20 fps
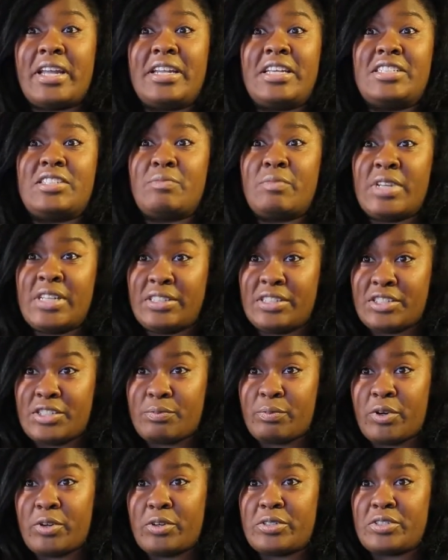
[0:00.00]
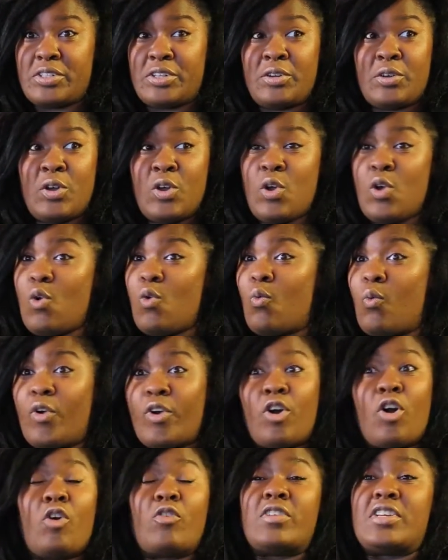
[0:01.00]
I need to meet this person.
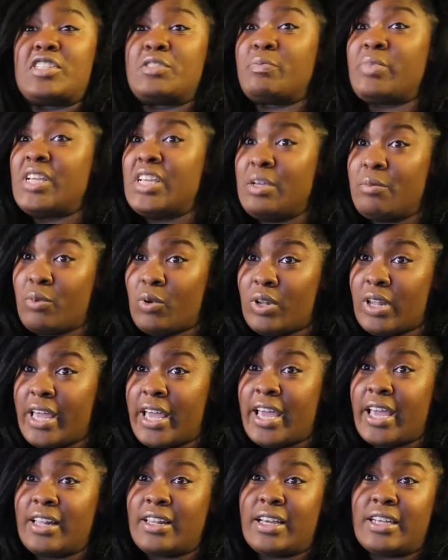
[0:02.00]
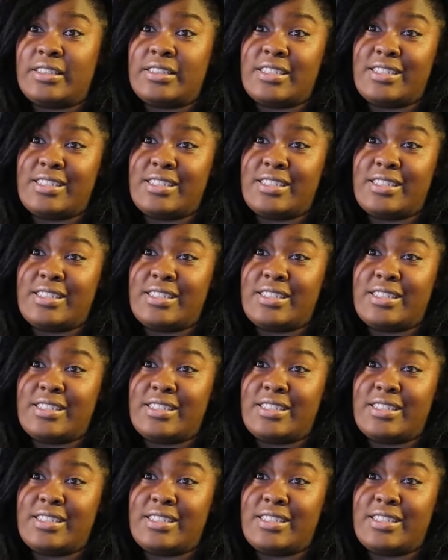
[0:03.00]
Where are all these people at? Like,